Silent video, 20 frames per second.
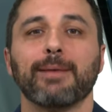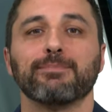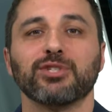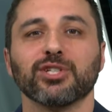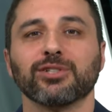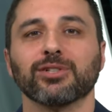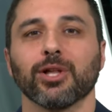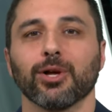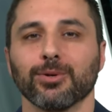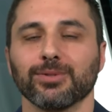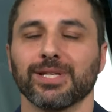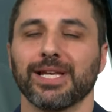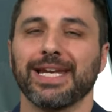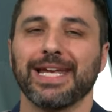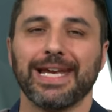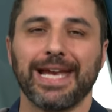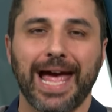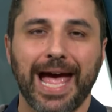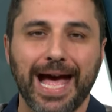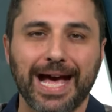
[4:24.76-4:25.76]
gap to close,
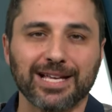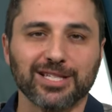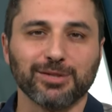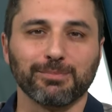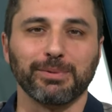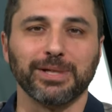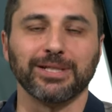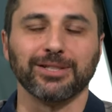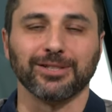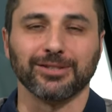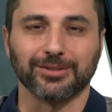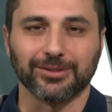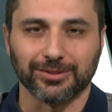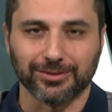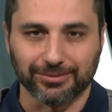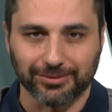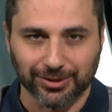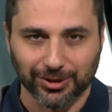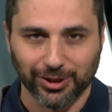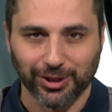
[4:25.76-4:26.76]
and it has been
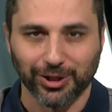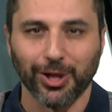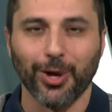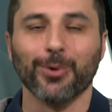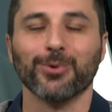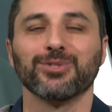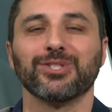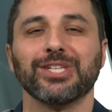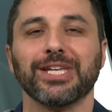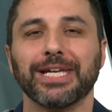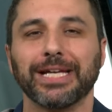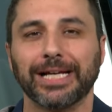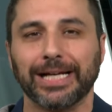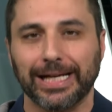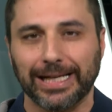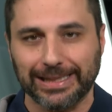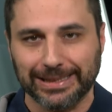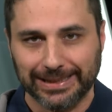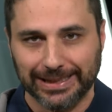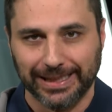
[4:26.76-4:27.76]
closing
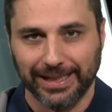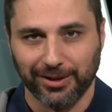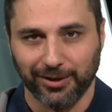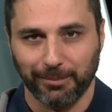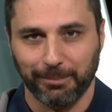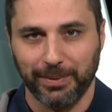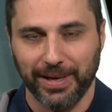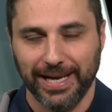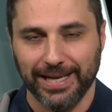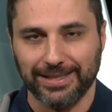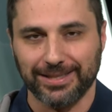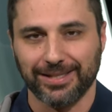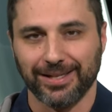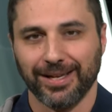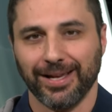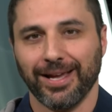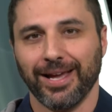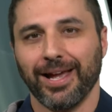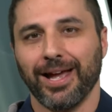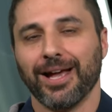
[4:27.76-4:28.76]
a little bit.
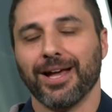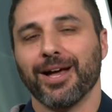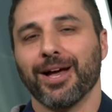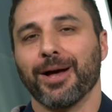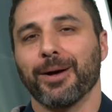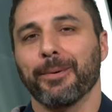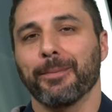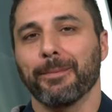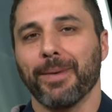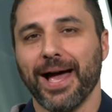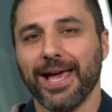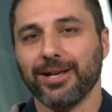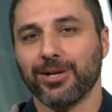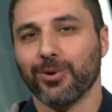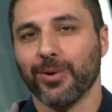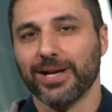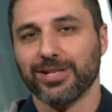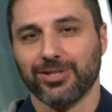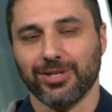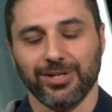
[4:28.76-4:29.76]
My
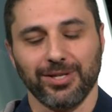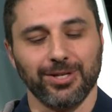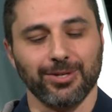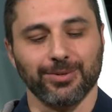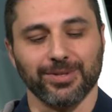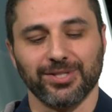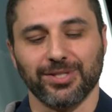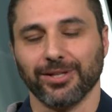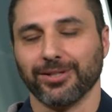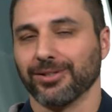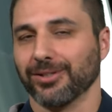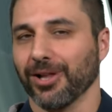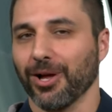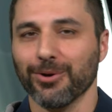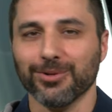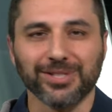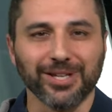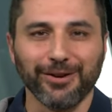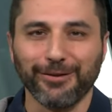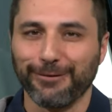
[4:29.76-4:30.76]
question to you, is it
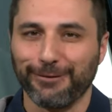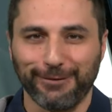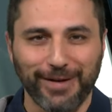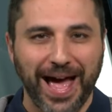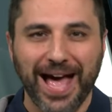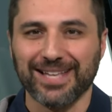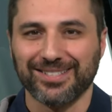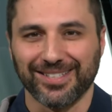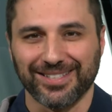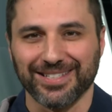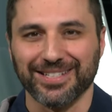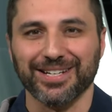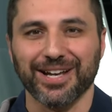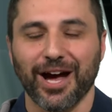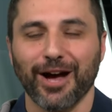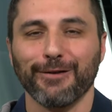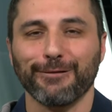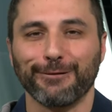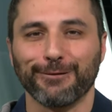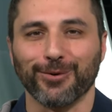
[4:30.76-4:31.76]
closing fast
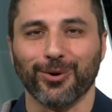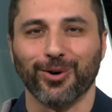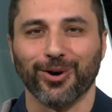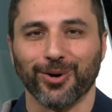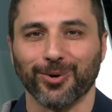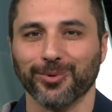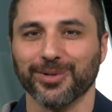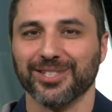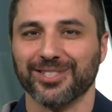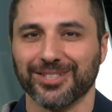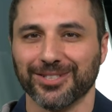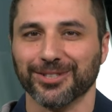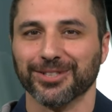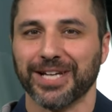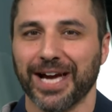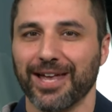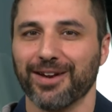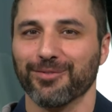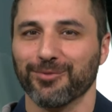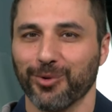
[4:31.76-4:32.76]
enough, or are we
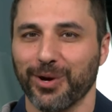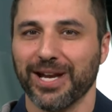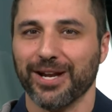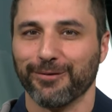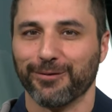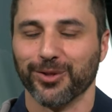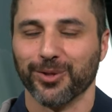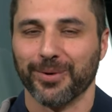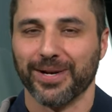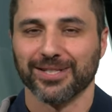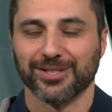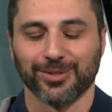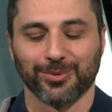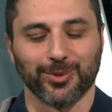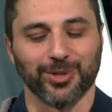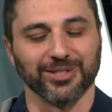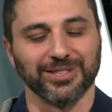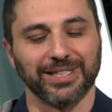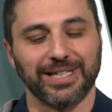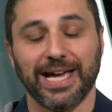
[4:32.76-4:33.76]
still kind of waiting for the rest
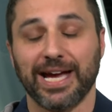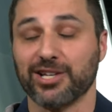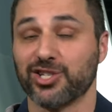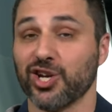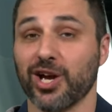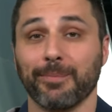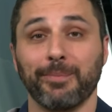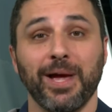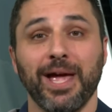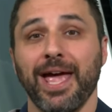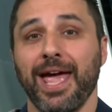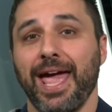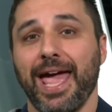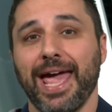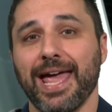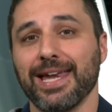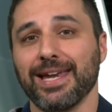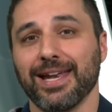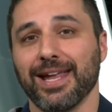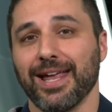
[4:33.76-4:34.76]
of the world to catch up?
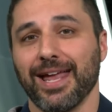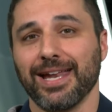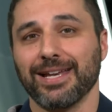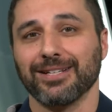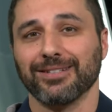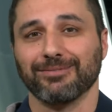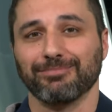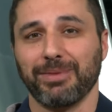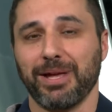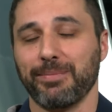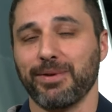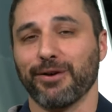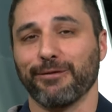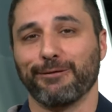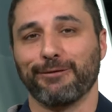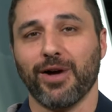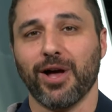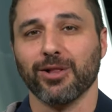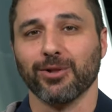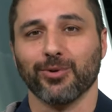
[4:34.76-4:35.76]
And maybe a
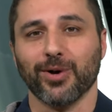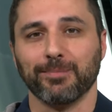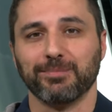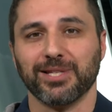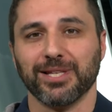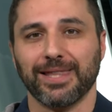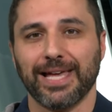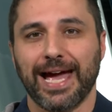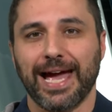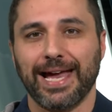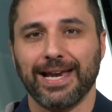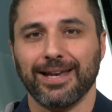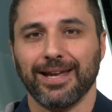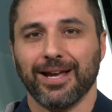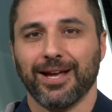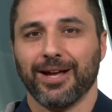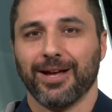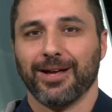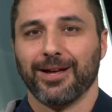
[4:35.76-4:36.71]
follow-up to that,